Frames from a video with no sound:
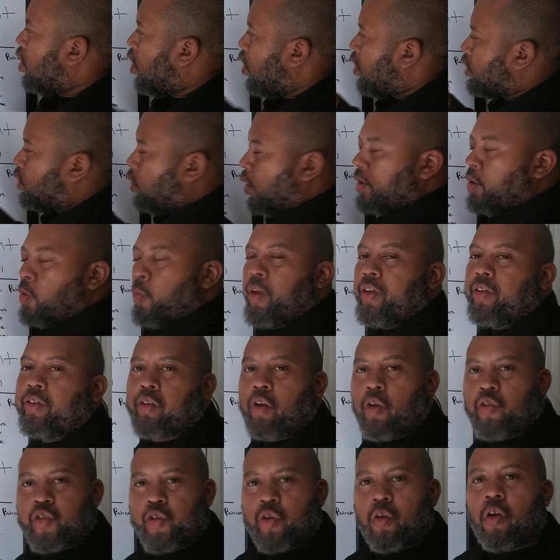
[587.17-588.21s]
are going to
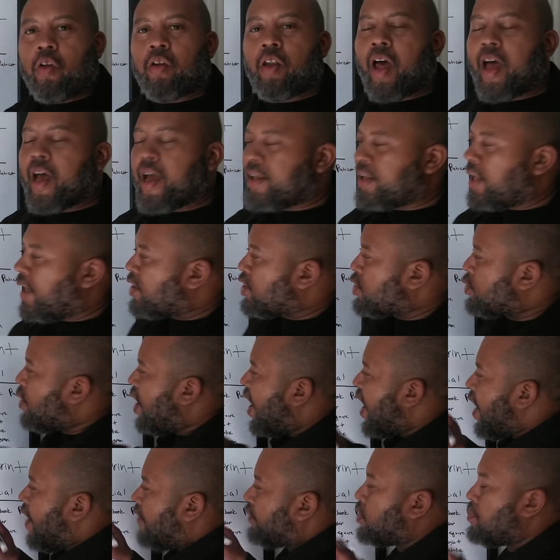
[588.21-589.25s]
research you online, and you
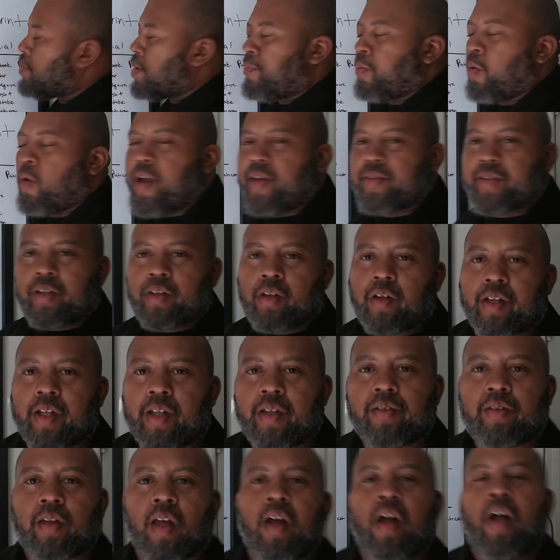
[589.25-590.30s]
have to be present on
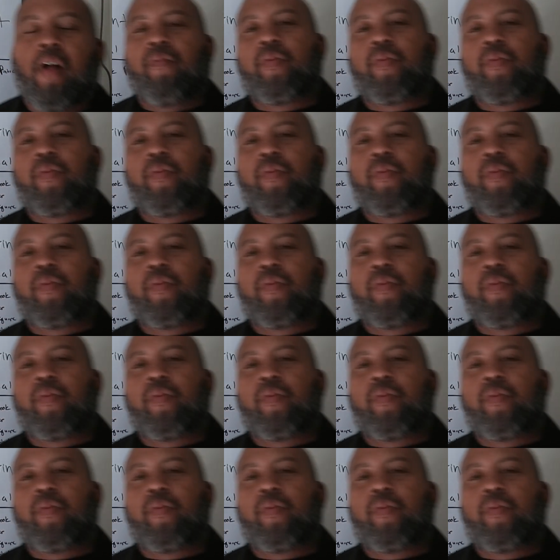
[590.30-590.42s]
these.